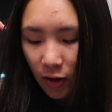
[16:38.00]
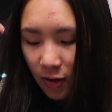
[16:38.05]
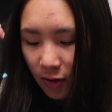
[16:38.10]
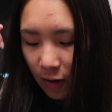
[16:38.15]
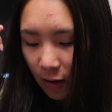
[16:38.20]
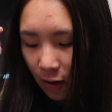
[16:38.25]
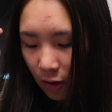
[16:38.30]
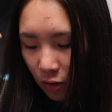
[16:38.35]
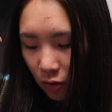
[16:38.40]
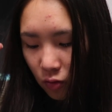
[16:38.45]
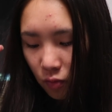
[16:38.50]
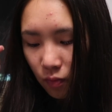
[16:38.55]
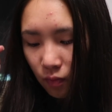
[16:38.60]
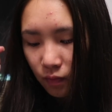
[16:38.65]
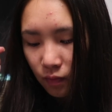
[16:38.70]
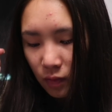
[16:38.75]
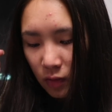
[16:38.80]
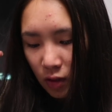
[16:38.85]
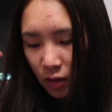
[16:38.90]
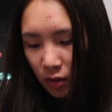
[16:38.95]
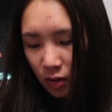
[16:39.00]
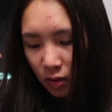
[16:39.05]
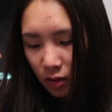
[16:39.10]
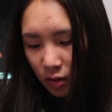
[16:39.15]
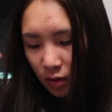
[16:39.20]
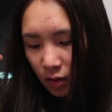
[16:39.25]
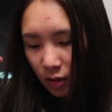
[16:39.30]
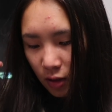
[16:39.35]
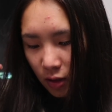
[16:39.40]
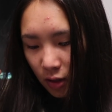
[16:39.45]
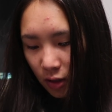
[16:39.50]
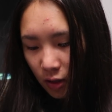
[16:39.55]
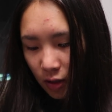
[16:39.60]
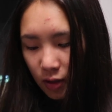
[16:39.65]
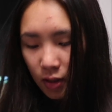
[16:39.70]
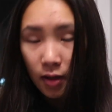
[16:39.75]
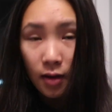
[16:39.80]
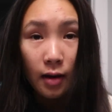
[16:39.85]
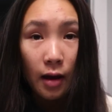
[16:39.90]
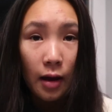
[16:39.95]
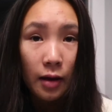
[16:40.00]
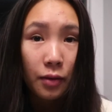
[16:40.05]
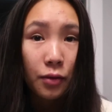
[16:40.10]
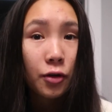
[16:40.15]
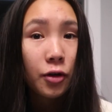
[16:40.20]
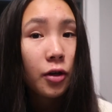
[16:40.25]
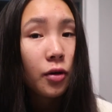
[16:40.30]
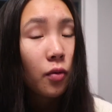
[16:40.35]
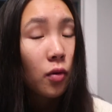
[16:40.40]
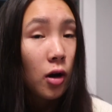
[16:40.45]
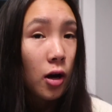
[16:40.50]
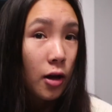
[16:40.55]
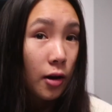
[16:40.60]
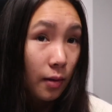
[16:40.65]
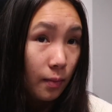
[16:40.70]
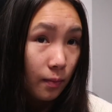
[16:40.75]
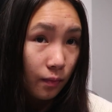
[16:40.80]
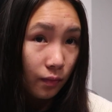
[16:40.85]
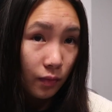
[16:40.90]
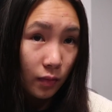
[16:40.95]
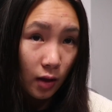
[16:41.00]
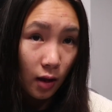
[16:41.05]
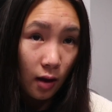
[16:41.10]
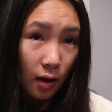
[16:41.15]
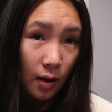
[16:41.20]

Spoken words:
right now it's 9:31.